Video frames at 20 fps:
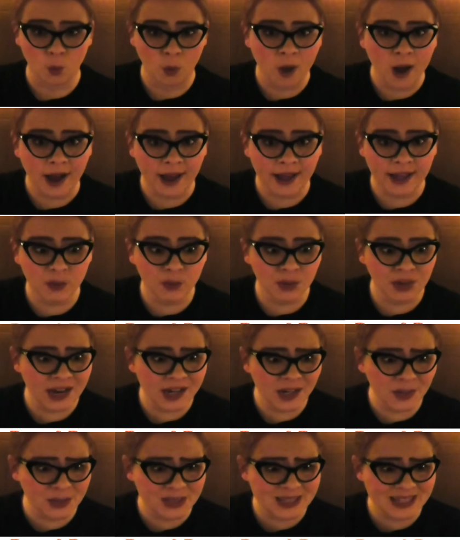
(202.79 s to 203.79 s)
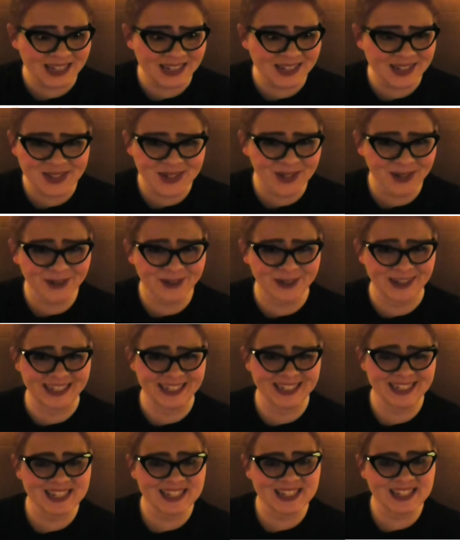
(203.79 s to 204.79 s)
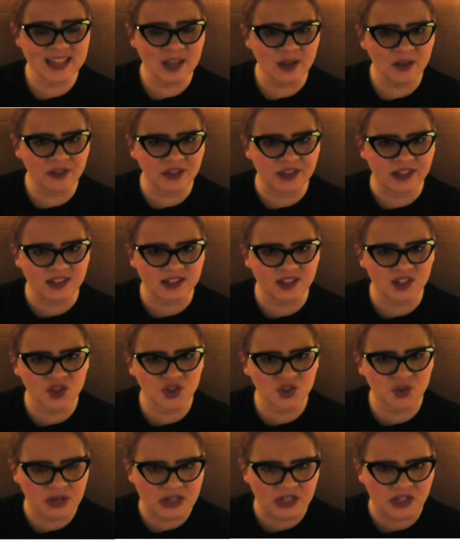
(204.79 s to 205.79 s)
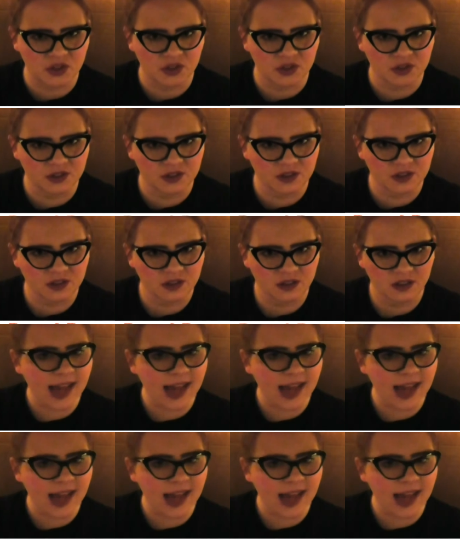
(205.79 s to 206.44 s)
why would anyone send children to sell things to strangers?